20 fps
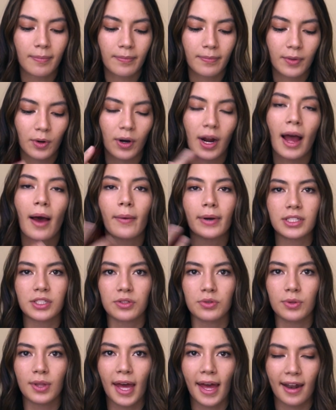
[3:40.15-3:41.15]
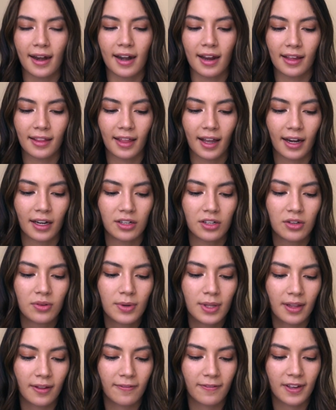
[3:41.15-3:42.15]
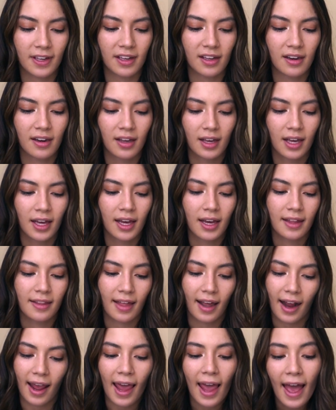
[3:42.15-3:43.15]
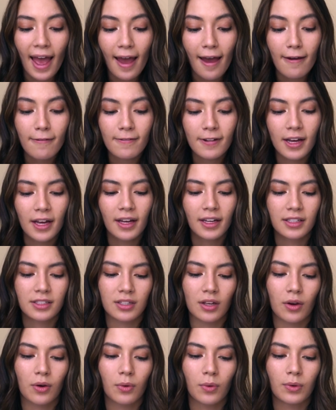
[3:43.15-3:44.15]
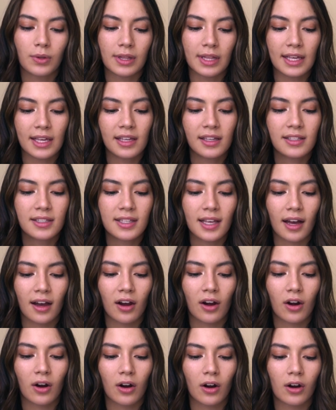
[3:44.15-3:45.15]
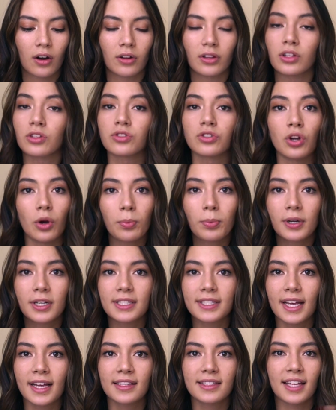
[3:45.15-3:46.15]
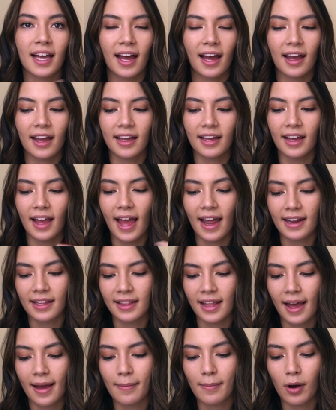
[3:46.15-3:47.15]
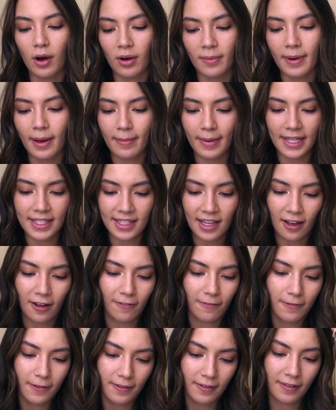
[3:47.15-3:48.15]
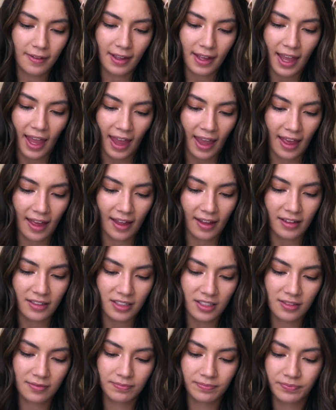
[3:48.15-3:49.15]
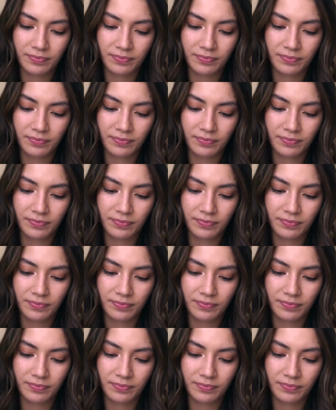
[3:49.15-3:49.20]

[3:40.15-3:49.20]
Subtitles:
or how I do the editing that I do in the feed that I have. So there's no presets. I edit them all by myself, and